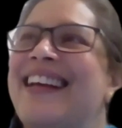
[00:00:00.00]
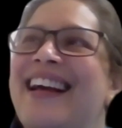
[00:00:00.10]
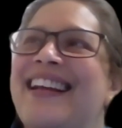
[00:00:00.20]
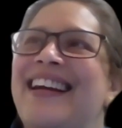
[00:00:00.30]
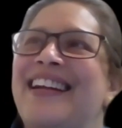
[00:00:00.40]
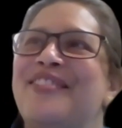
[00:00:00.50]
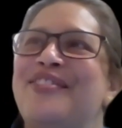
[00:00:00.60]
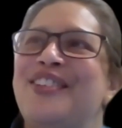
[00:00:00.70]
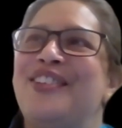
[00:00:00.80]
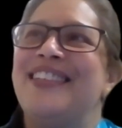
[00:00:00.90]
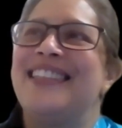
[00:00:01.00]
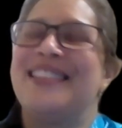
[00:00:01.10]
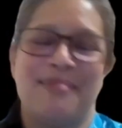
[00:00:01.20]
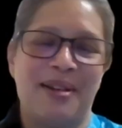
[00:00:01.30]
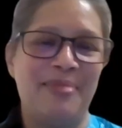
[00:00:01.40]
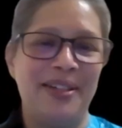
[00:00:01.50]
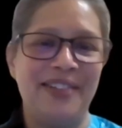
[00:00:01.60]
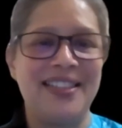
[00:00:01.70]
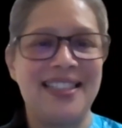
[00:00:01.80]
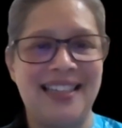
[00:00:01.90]
I kind of told it in my
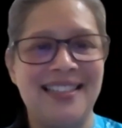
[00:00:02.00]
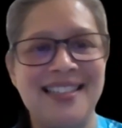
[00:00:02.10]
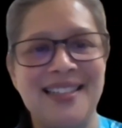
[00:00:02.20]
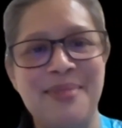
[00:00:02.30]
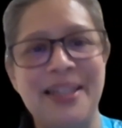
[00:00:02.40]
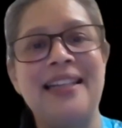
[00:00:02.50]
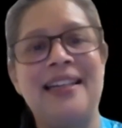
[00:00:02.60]
previous answer, but